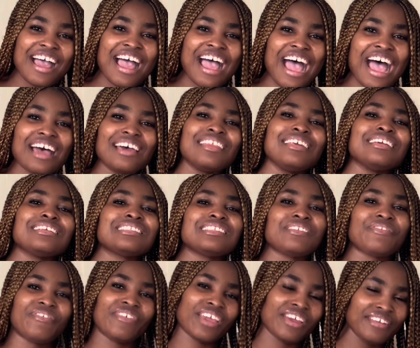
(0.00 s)
And it's
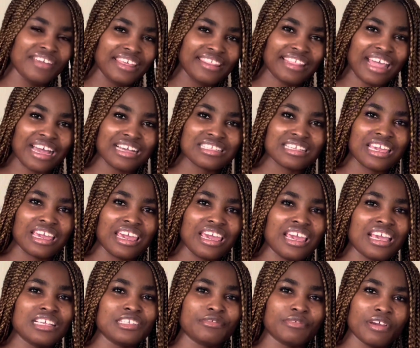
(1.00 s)
very tasking,
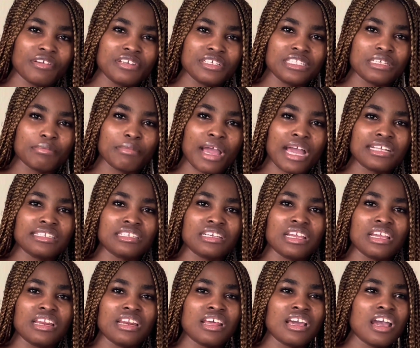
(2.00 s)
it's very
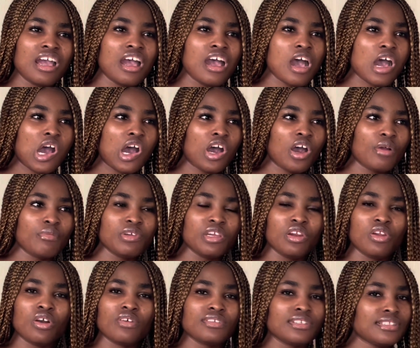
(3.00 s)
demanding. A
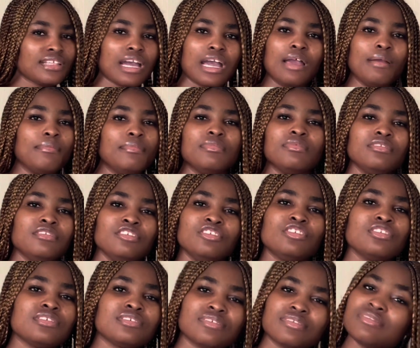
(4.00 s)
lot of the time you
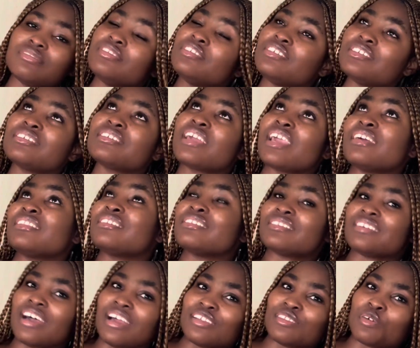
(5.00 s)
just get the
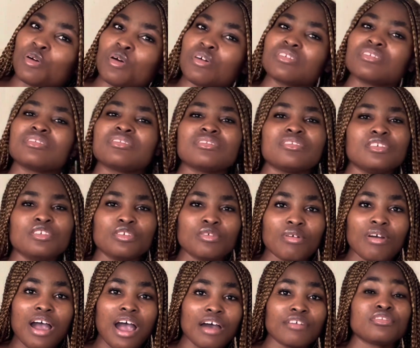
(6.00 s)
side talks. You
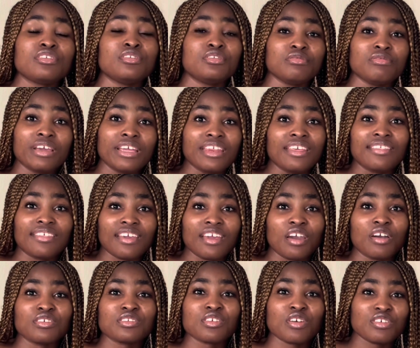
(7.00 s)
don't have to do anything
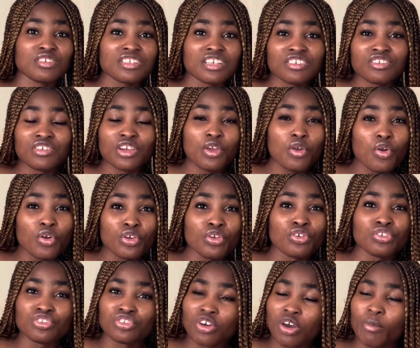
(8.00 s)
else. Concentrate on
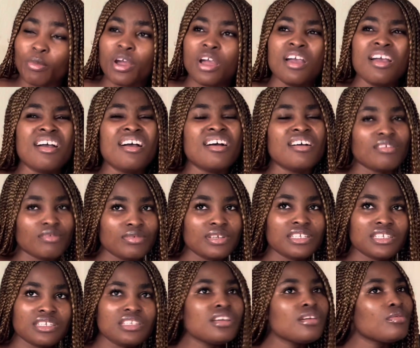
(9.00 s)
your job.
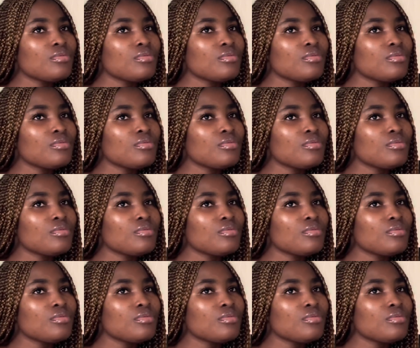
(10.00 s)
Which